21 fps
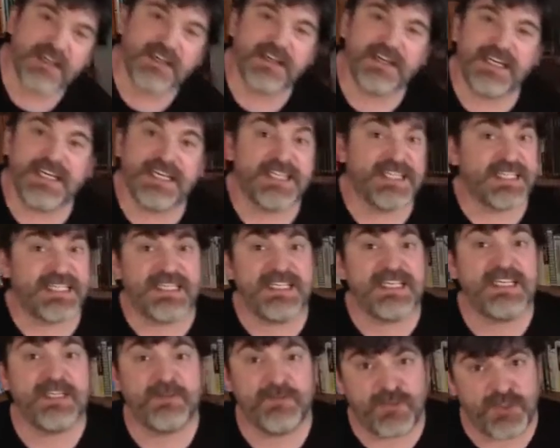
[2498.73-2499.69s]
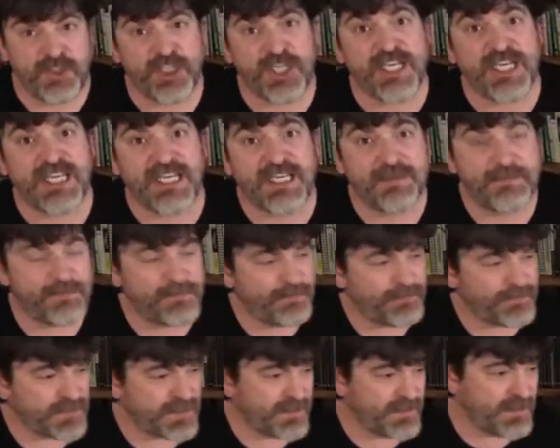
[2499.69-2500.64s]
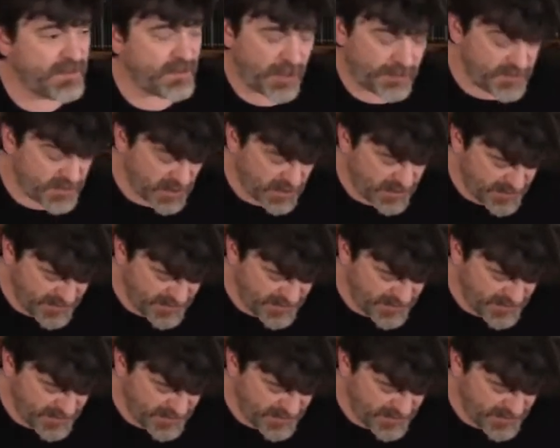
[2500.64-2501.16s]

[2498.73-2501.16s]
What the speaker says: in the key of G. I'm sorry,